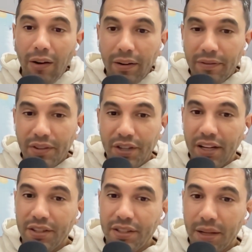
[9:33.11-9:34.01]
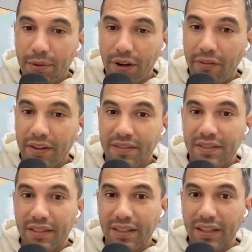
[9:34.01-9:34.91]
have the changing demographics
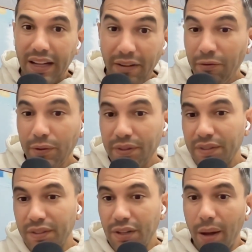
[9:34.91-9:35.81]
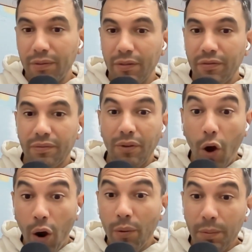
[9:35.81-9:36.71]
influenced the types of
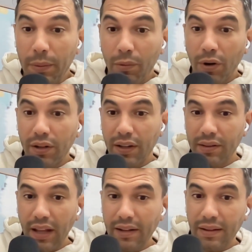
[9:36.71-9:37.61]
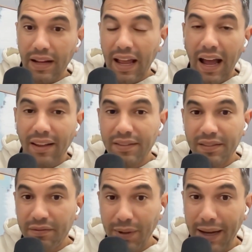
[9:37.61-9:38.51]
homes people want and how is
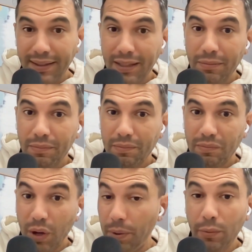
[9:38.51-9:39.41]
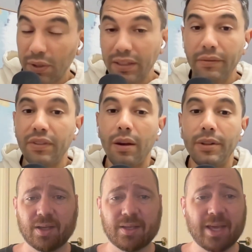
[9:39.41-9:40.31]
this impacting where people want to live,
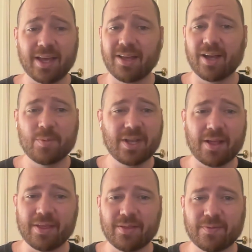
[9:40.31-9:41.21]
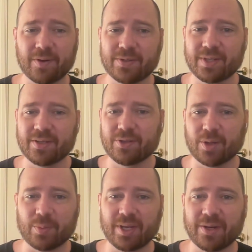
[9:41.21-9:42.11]
Simon? Yeah, I mean, I think the first thing to
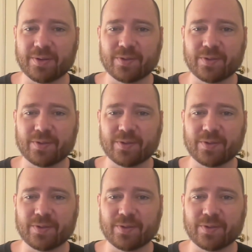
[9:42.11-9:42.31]
jump in here is